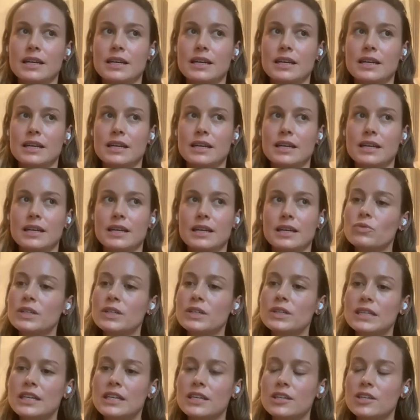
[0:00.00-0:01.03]
It's a
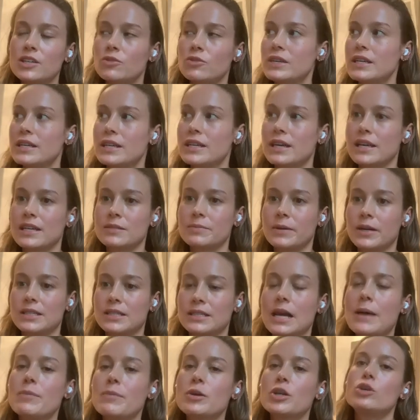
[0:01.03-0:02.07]
really unique
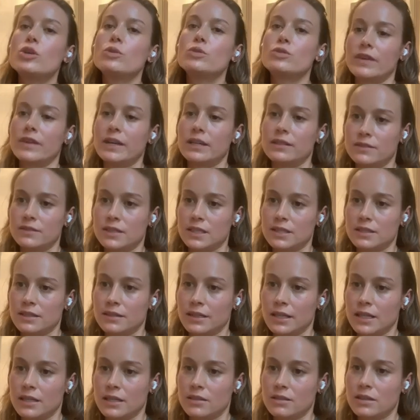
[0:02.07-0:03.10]
experience. I'm a huge fan of
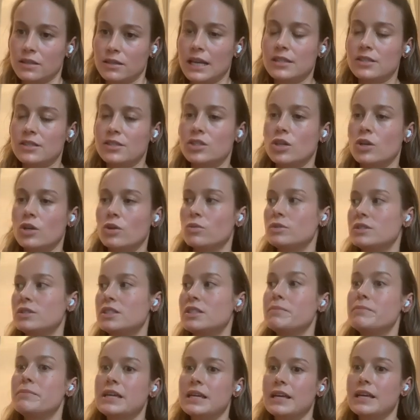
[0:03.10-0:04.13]
Disneyland. And so
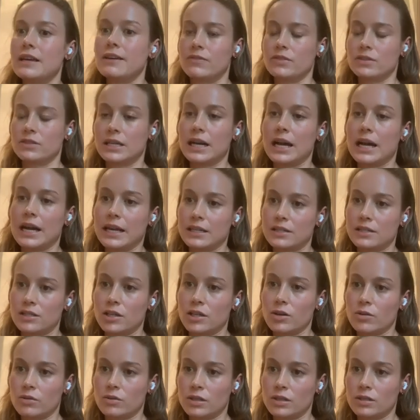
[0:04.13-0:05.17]
to me, it feels like I get
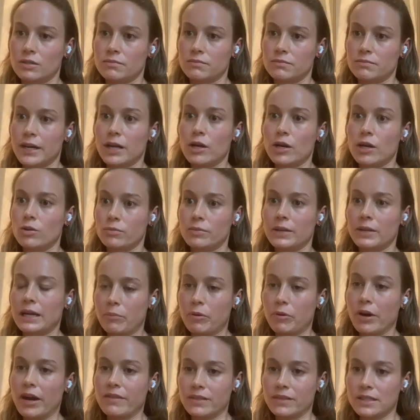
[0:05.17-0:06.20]
to go to my own
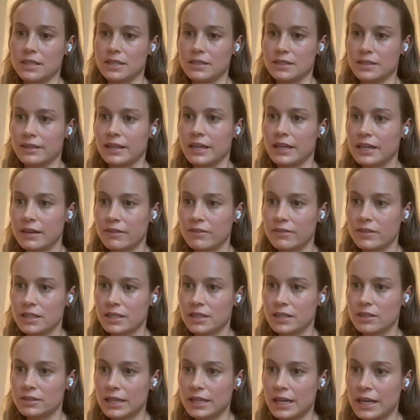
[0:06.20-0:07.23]
like private Disneyland every
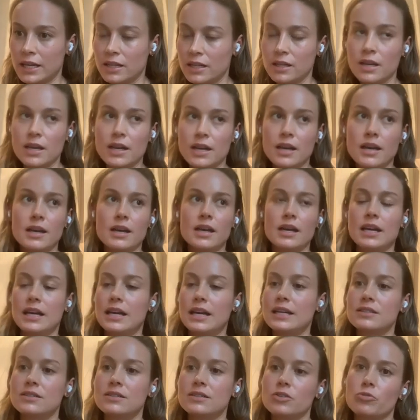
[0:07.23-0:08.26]
single day
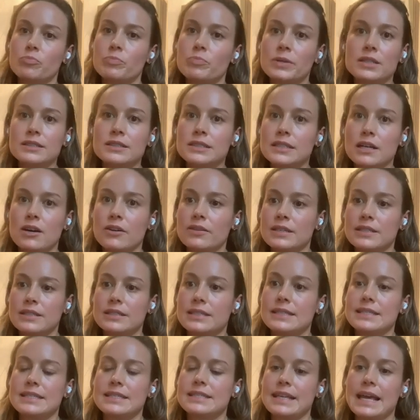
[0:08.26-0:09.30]
because they're building all
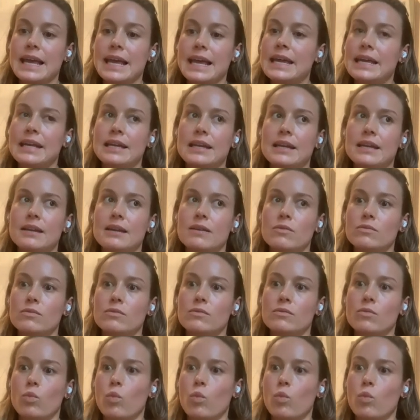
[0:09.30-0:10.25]
these insane